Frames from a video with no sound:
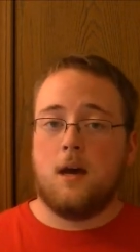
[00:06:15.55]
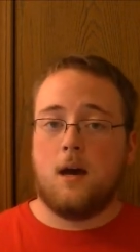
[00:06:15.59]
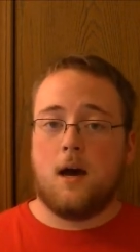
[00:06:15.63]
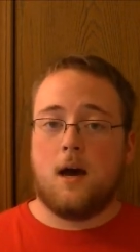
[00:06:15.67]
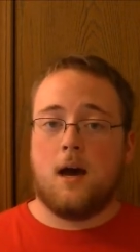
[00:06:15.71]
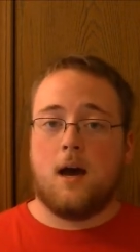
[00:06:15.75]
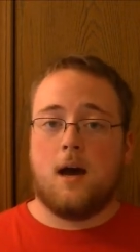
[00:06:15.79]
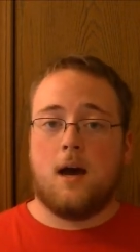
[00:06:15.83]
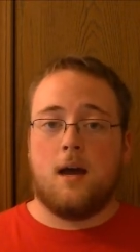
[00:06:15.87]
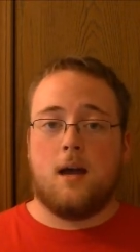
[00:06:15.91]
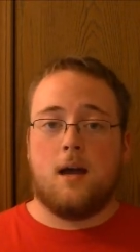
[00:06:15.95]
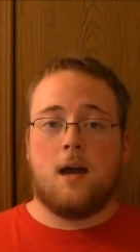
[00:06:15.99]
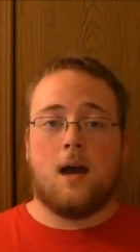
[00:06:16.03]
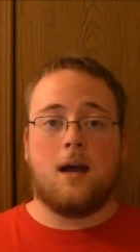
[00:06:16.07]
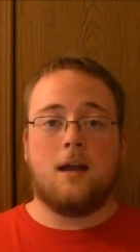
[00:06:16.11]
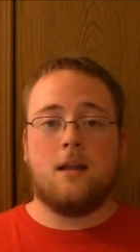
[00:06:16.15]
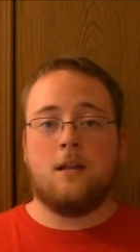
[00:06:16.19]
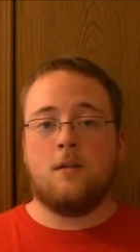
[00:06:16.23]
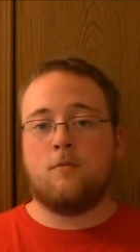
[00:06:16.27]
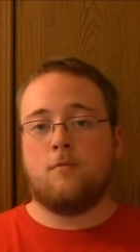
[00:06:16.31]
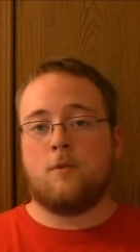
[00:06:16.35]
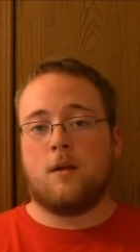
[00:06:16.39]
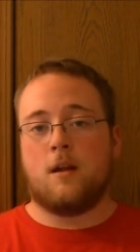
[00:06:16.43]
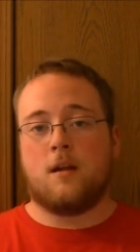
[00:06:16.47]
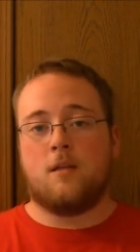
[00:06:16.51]
I
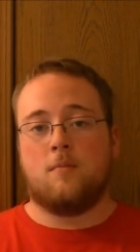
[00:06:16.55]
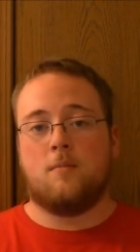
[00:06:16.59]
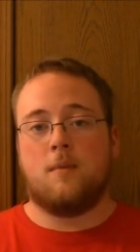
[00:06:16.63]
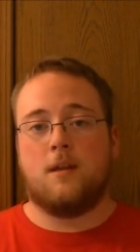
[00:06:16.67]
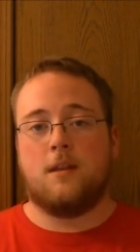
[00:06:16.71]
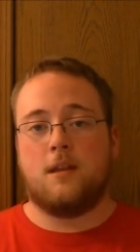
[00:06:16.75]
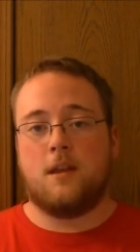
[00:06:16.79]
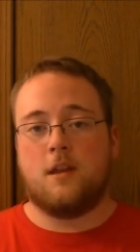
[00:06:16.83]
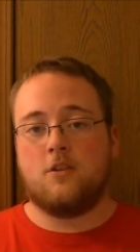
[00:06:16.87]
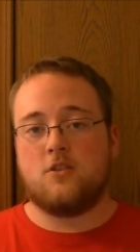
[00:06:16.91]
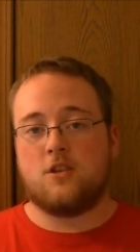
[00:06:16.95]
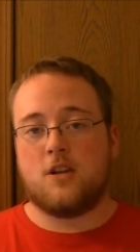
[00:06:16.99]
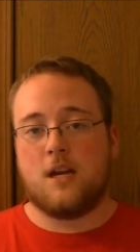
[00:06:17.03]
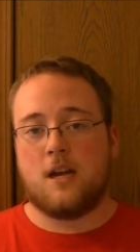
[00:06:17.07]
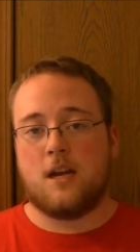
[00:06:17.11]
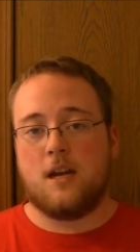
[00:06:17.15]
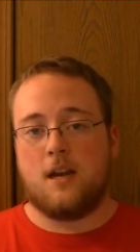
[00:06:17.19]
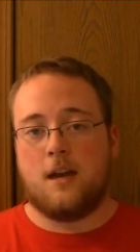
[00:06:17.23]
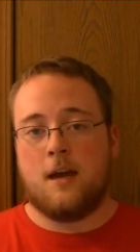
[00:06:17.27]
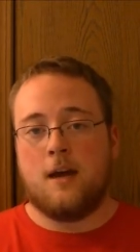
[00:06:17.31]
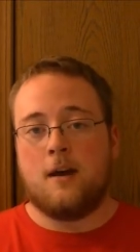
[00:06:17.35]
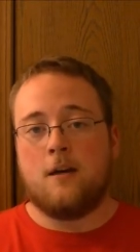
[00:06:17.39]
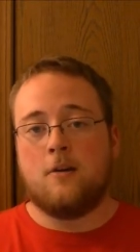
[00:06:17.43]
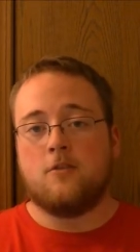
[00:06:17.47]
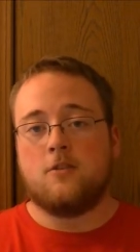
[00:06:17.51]
highly recommend that you check it
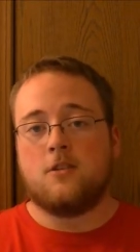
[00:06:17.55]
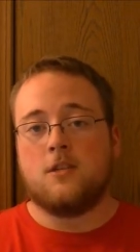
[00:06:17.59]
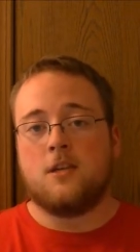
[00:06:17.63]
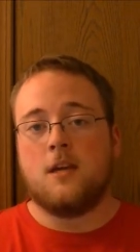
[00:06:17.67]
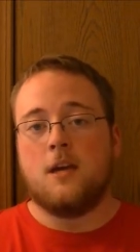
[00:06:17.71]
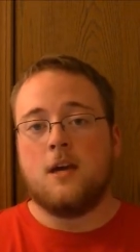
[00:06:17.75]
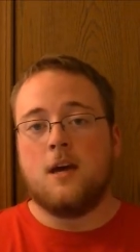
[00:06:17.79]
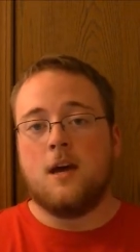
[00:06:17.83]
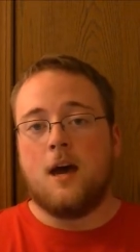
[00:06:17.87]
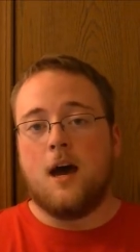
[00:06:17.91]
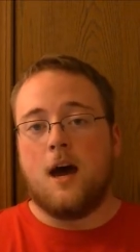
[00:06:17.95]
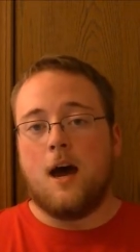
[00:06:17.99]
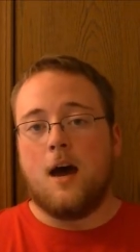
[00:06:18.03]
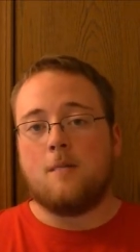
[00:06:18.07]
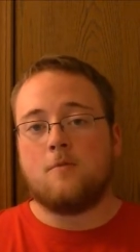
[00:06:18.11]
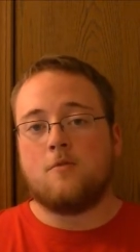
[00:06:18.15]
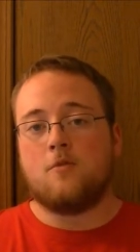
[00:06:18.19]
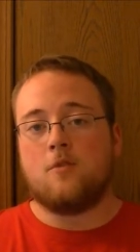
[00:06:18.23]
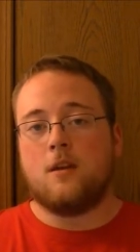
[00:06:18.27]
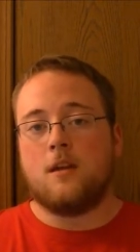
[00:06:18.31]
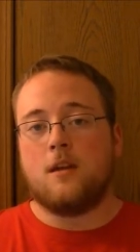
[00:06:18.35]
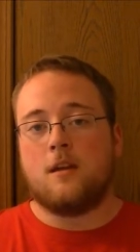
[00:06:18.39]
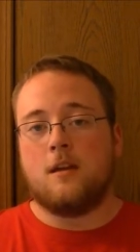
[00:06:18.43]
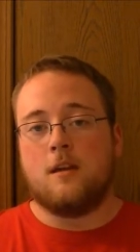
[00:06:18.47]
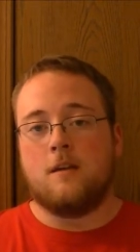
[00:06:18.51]
out. I'm
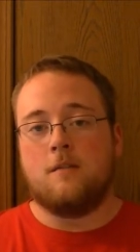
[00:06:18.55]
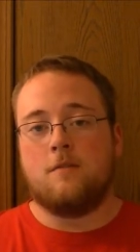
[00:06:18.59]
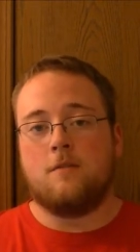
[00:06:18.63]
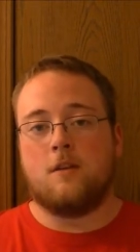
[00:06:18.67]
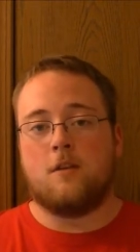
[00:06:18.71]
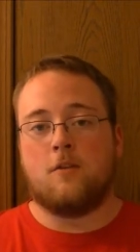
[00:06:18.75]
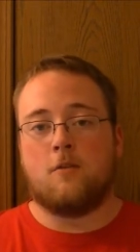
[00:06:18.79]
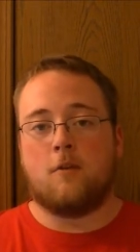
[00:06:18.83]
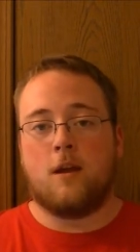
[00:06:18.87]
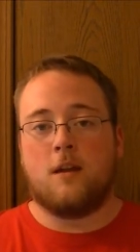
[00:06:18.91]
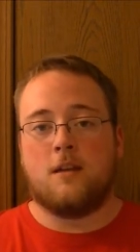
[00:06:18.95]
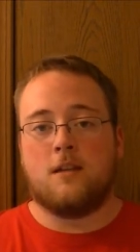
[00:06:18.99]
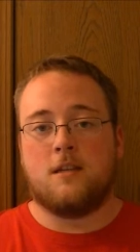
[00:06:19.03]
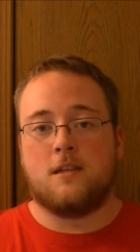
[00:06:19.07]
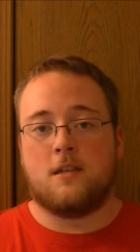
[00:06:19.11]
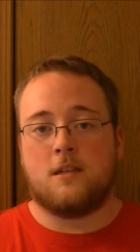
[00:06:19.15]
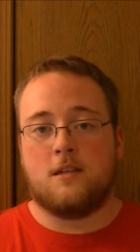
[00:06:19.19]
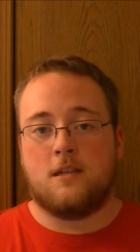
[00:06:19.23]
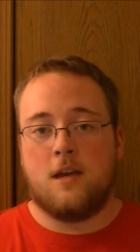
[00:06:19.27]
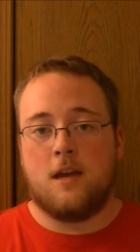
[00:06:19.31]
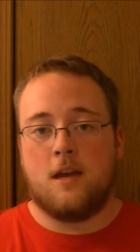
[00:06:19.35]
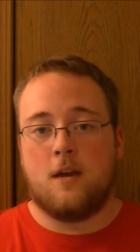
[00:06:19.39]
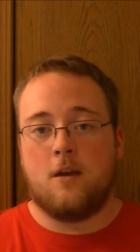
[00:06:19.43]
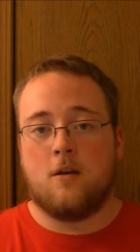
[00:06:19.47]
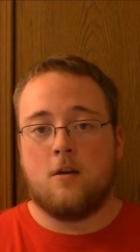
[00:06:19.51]
going to give The Great
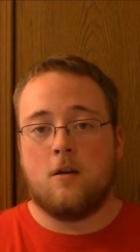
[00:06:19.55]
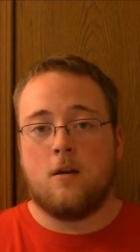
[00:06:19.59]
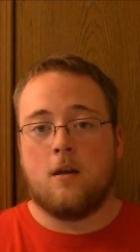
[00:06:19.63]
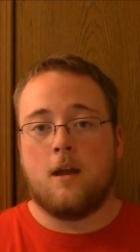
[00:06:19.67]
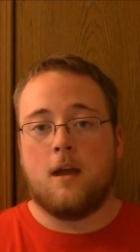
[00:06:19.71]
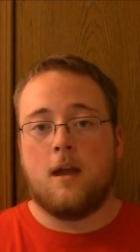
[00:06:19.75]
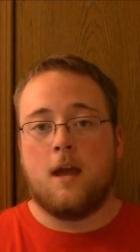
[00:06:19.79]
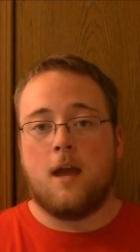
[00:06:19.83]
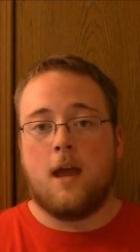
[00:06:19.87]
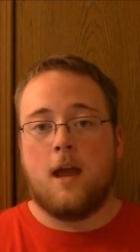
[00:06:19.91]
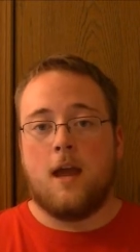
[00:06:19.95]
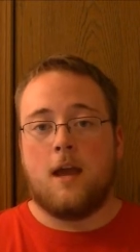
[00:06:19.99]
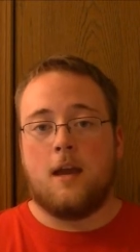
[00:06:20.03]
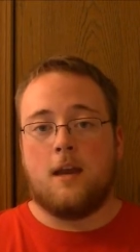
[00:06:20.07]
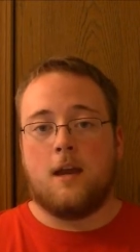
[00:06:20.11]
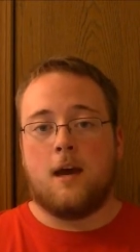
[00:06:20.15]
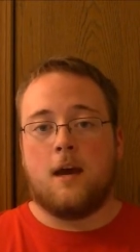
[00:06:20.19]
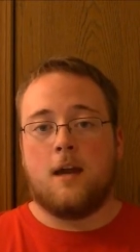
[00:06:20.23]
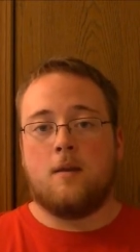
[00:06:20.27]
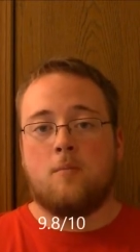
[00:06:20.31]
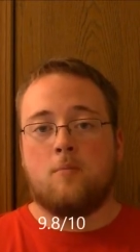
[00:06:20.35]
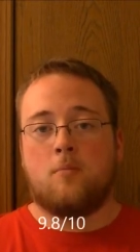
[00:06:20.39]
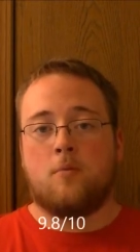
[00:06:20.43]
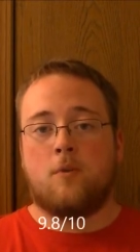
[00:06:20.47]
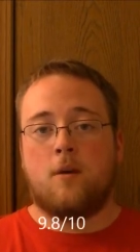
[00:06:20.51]
Dictator a
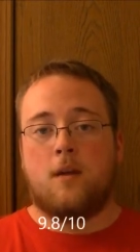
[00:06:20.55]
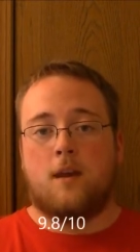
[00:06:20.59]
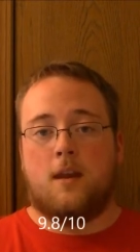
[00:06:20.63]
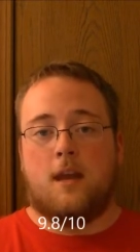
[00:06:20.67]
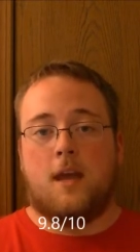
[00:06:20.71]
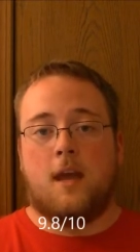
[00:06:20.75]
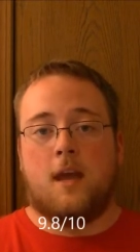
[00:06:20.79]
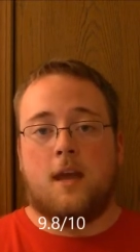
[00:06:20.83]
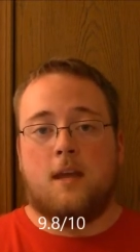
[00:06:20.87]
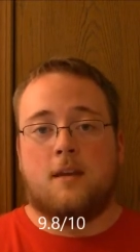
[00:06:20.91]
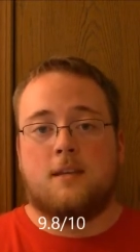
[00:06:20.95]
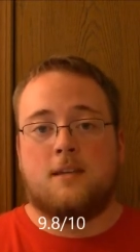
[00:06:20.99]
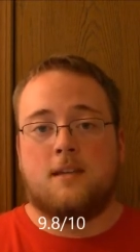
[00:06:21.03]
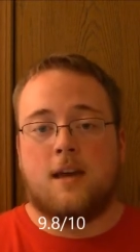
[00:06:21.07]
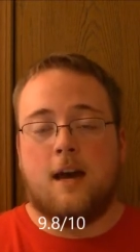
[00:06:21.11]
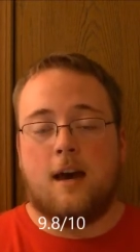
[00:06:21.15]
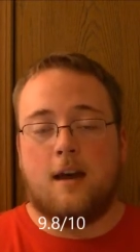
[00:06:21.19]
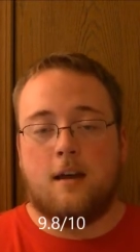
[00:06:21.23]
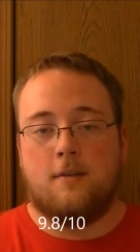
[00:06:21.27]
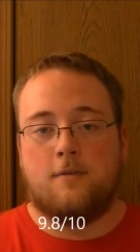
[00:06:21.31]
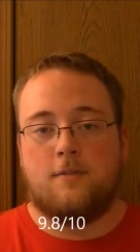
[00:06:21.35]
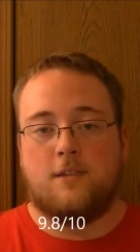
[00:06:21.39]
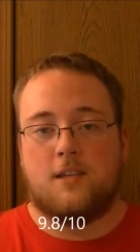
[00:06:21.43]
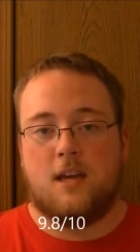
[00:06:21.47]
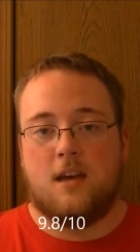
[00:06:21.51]
9.8 out
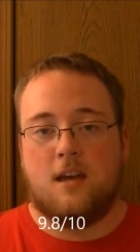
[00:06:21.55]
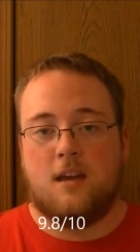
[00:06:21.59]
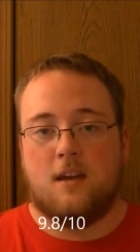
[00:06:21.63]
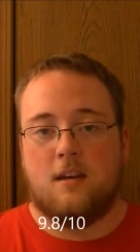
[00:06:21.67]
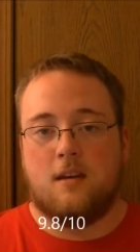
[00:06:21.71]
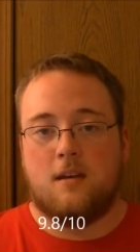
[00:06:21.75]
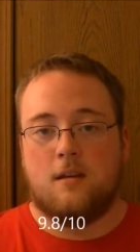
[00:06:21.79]
of 10.